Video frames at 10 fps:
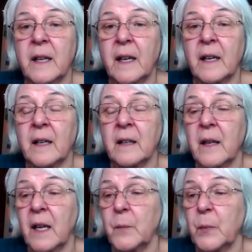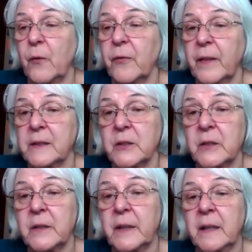and a
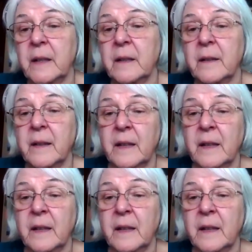professor in